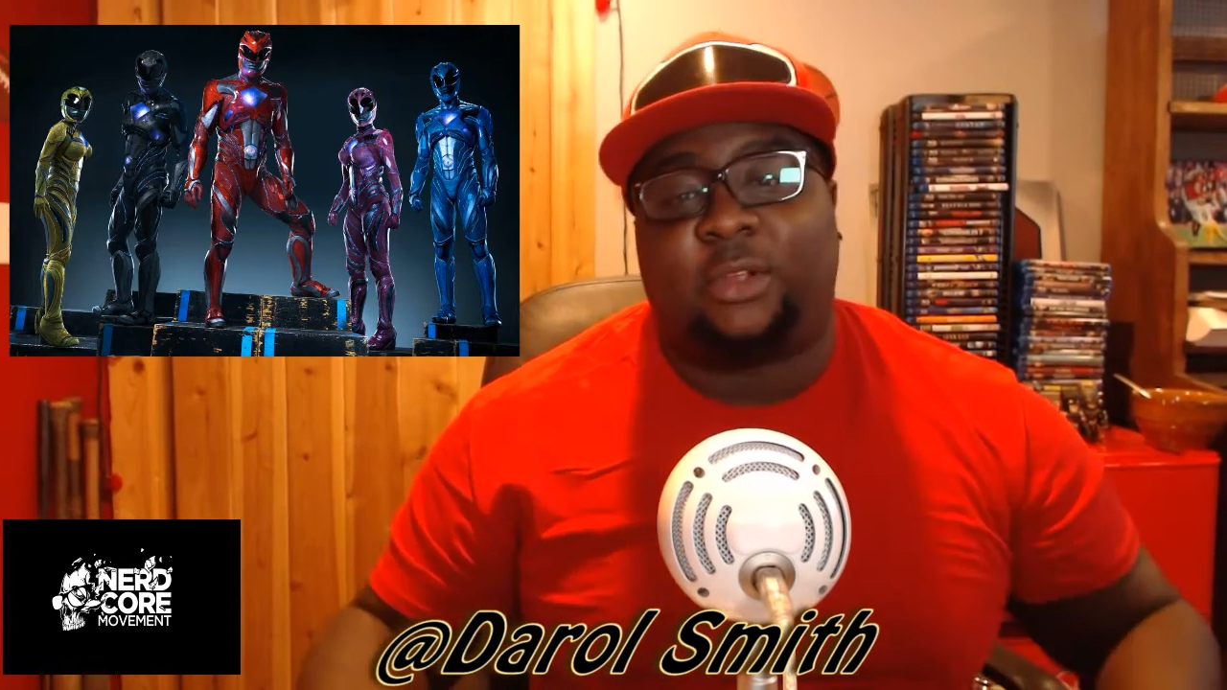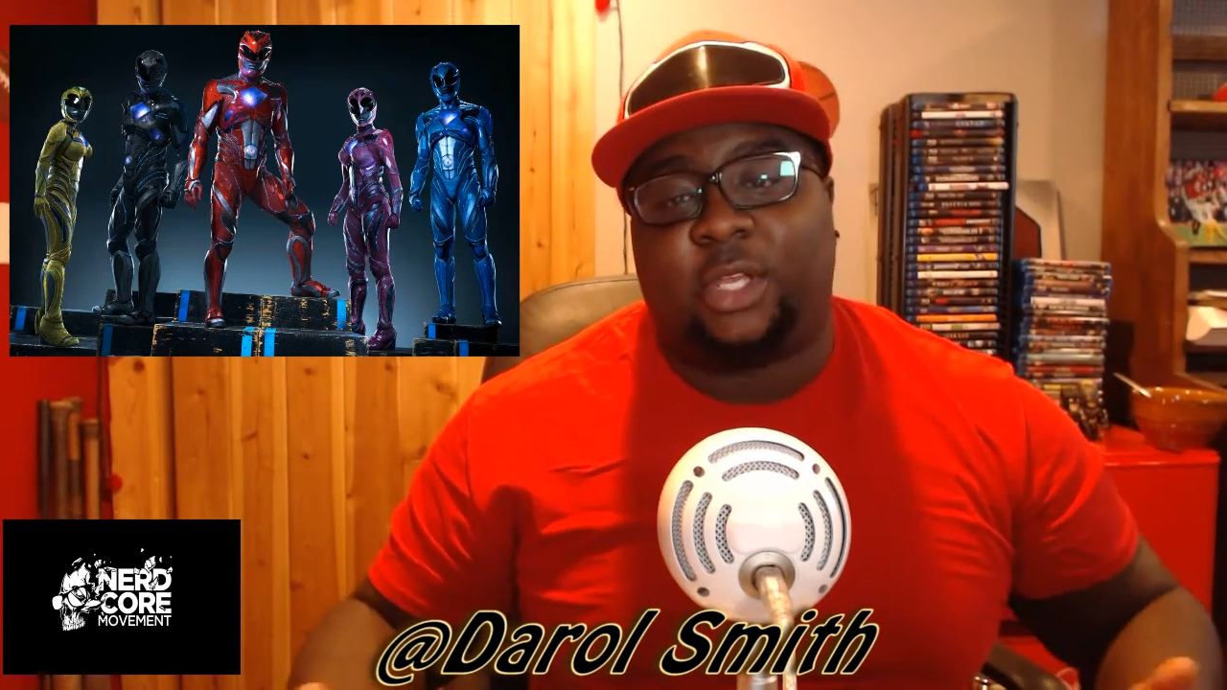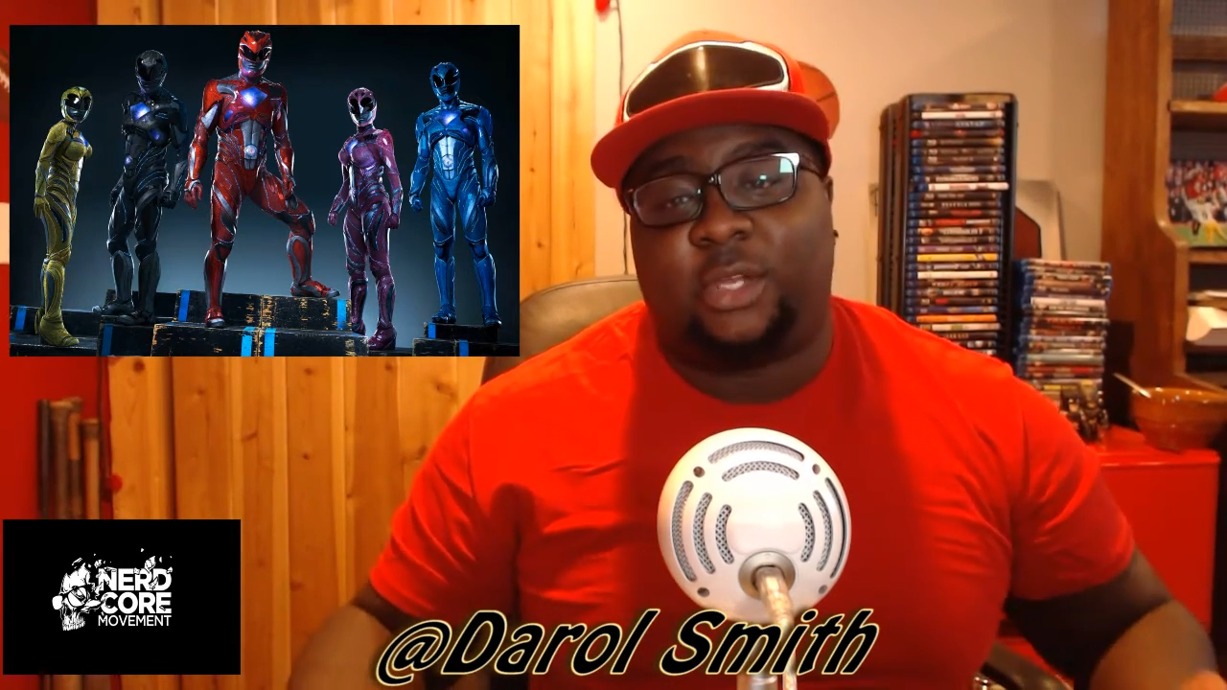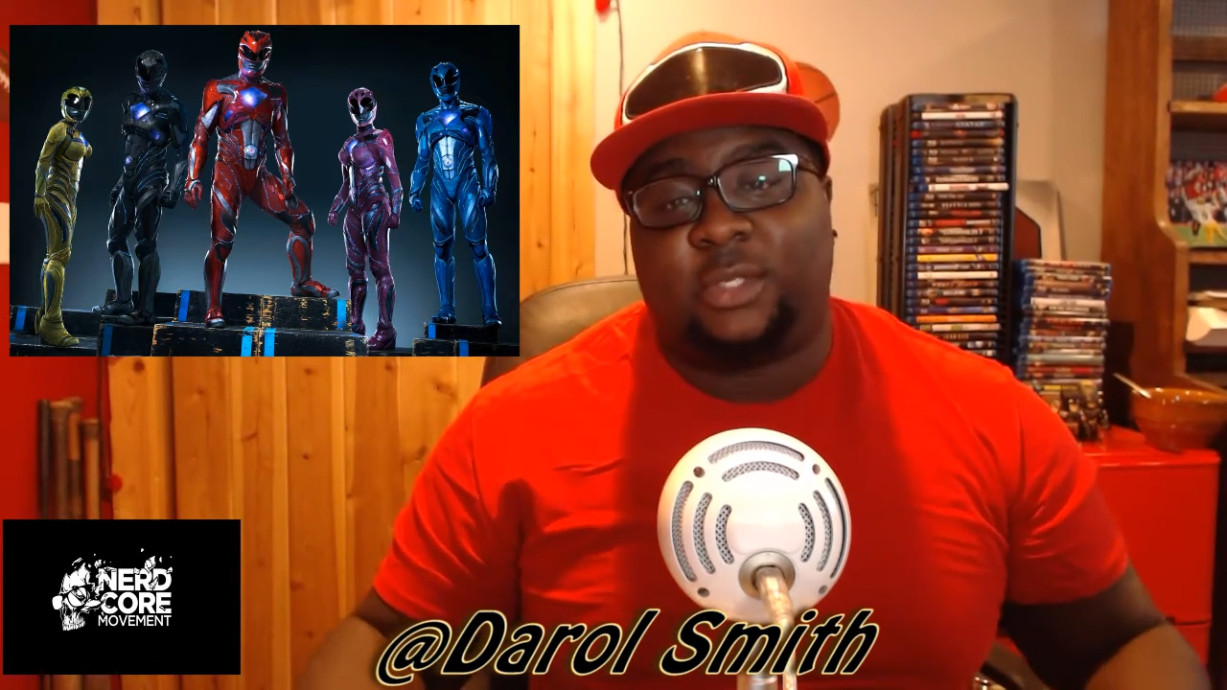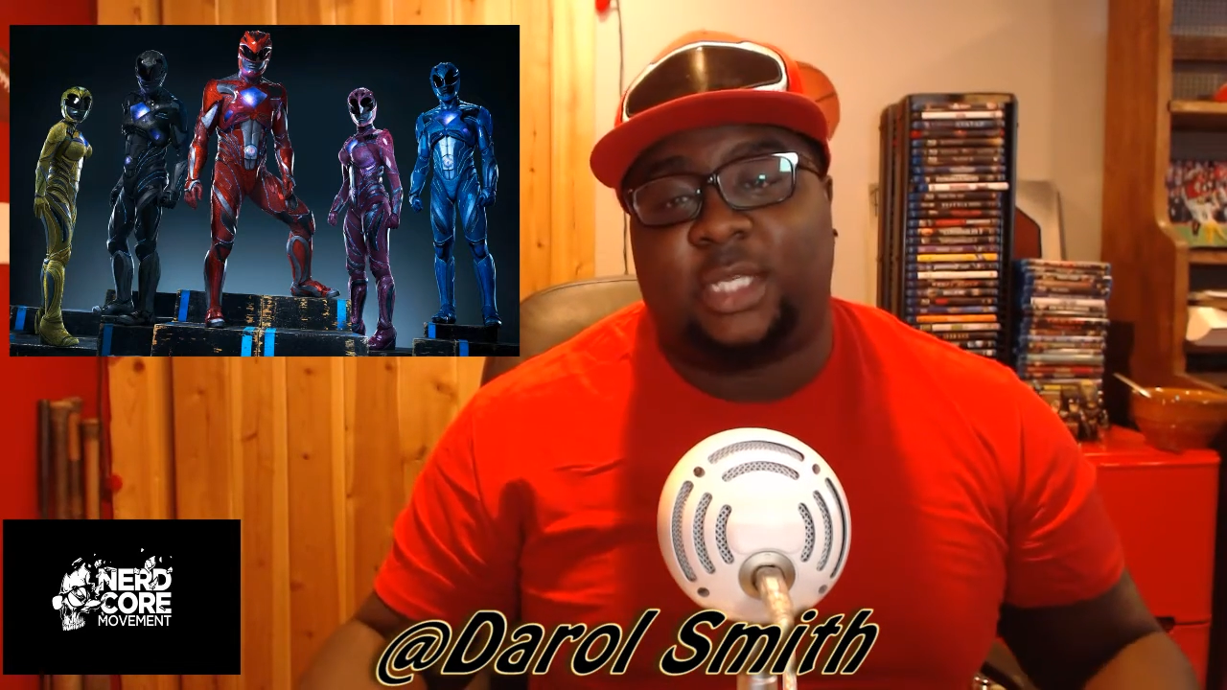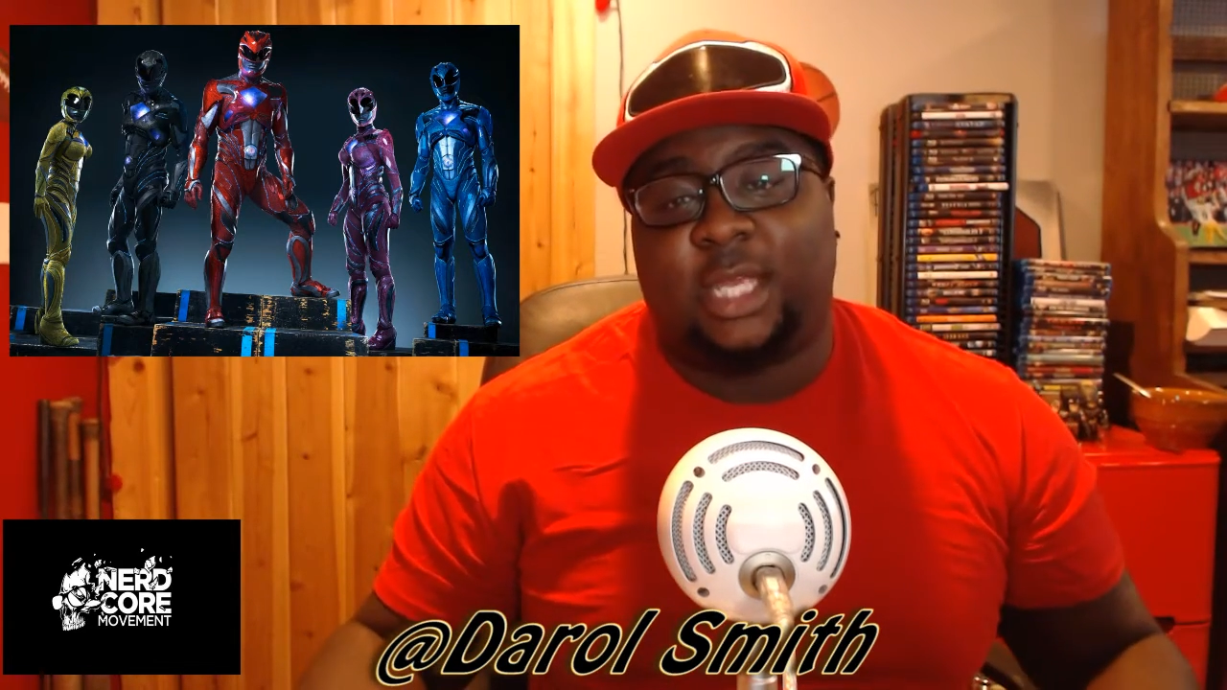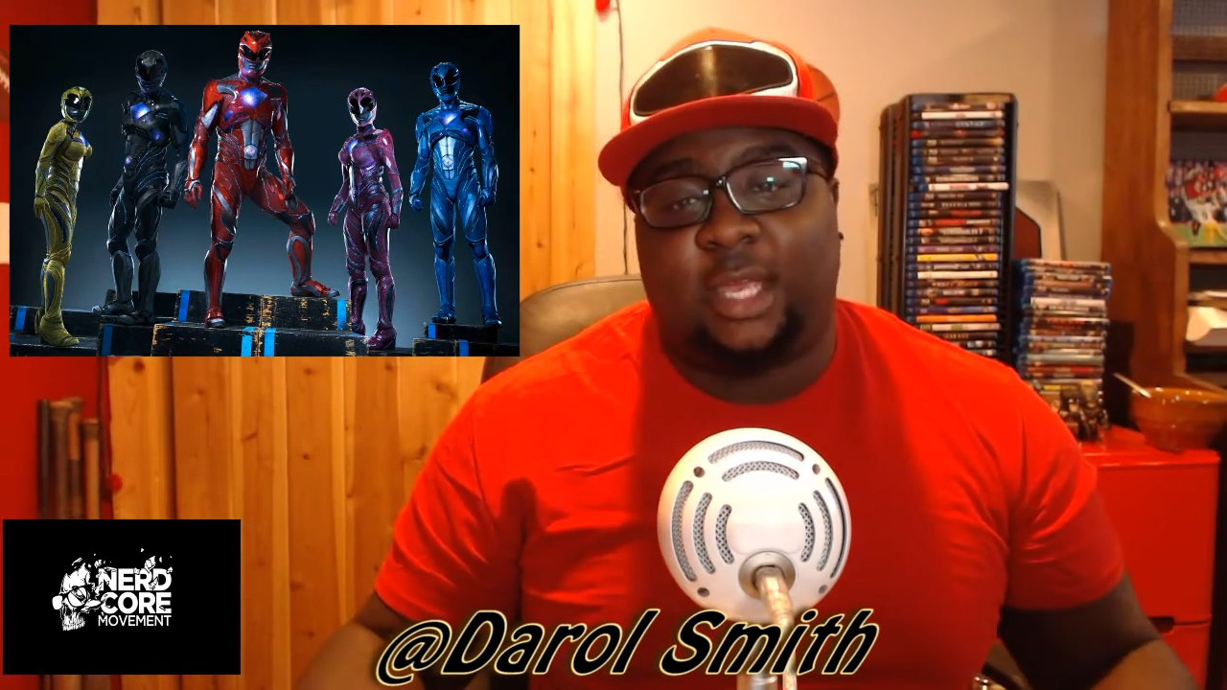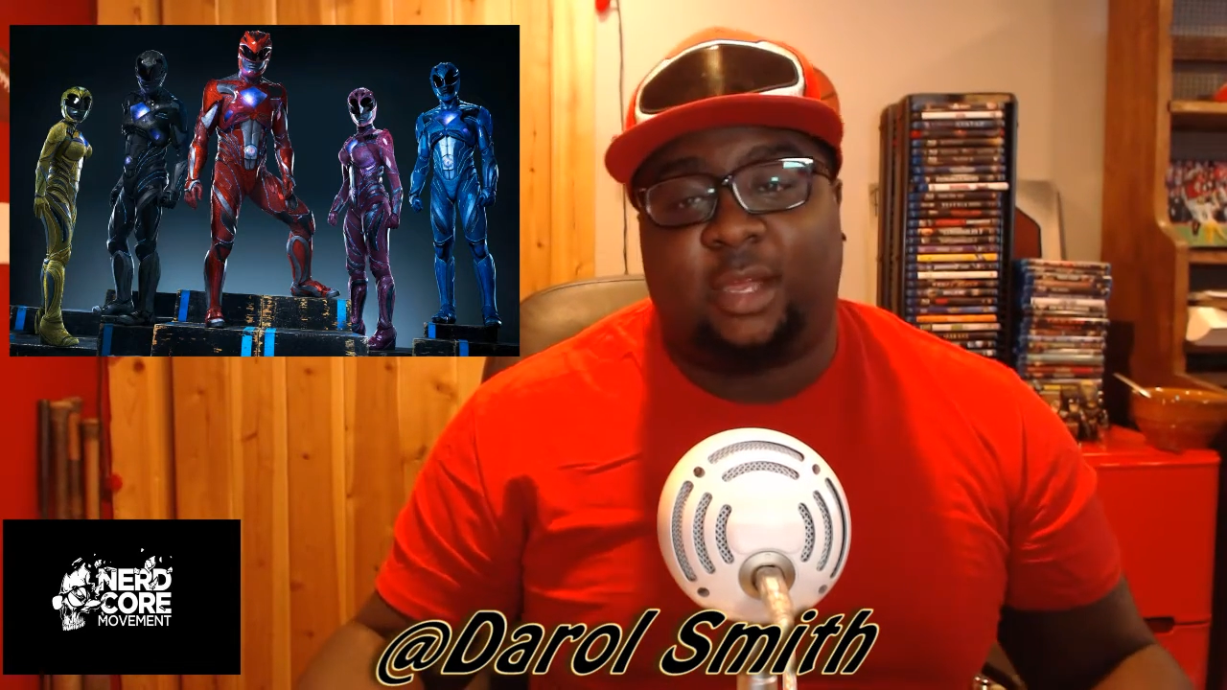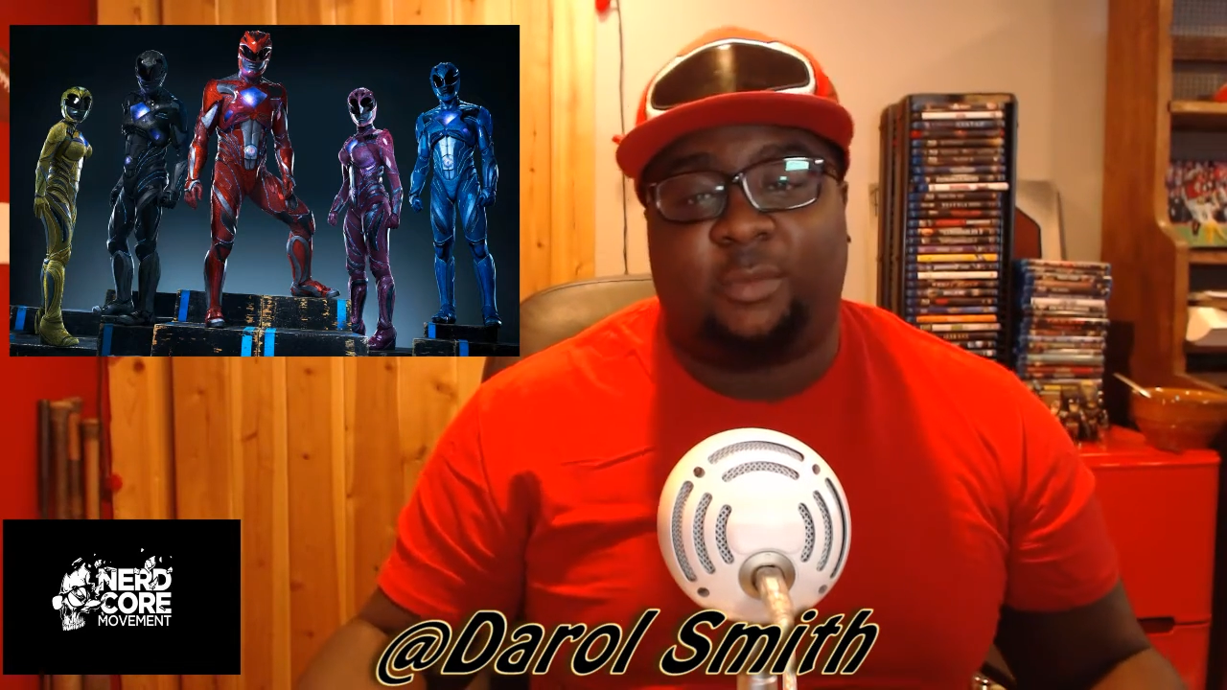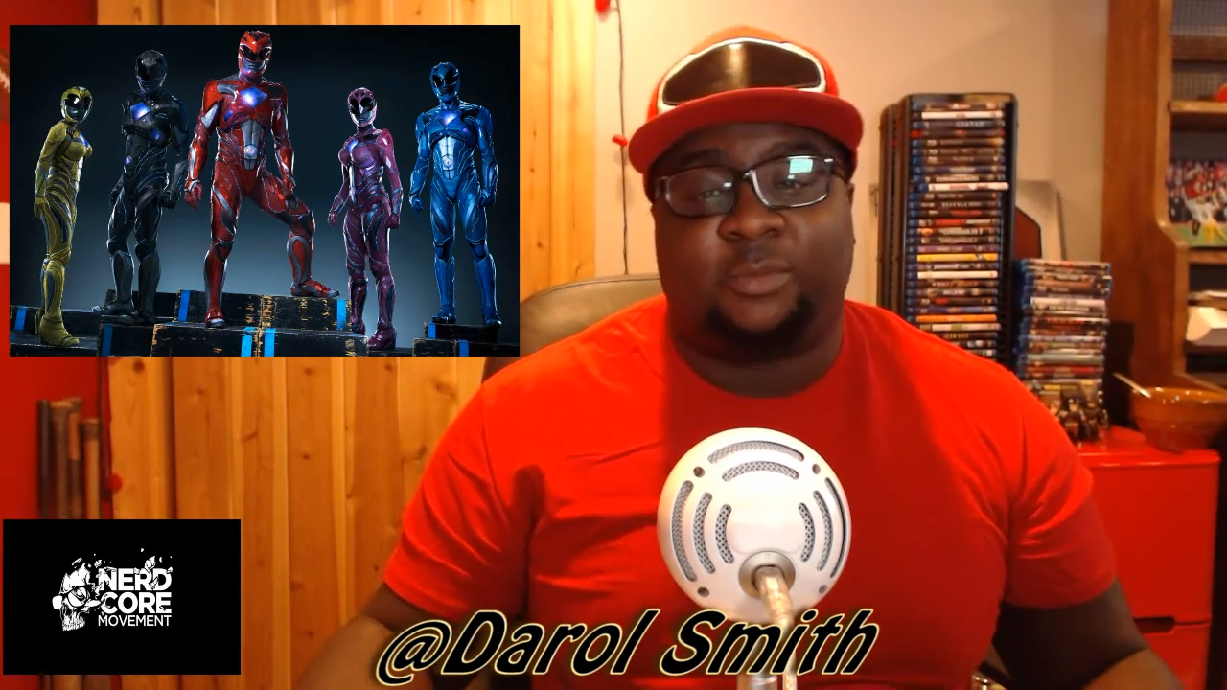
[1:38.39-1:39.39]
using
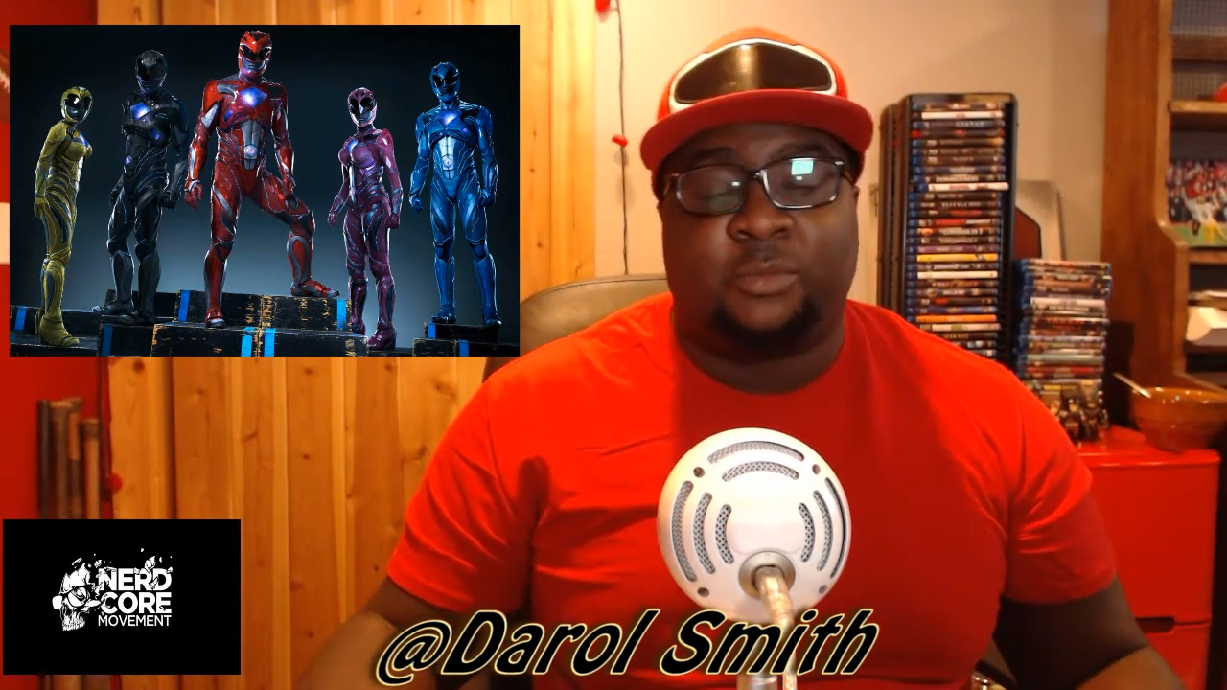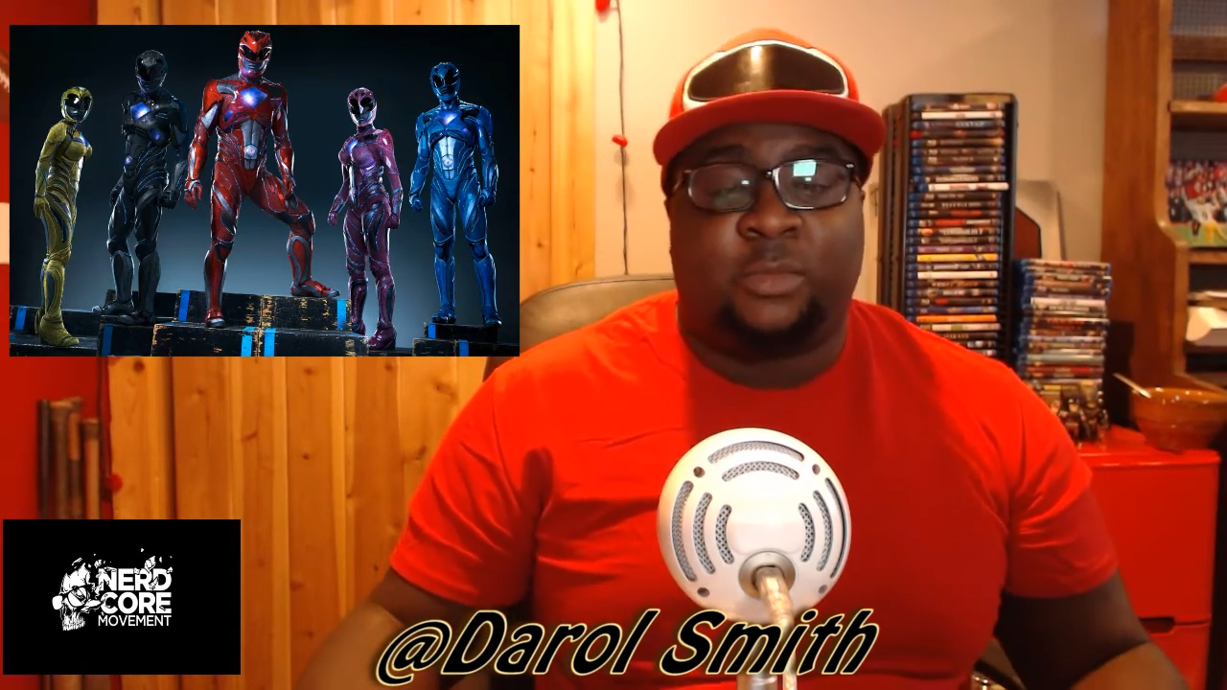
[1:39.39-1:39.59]
him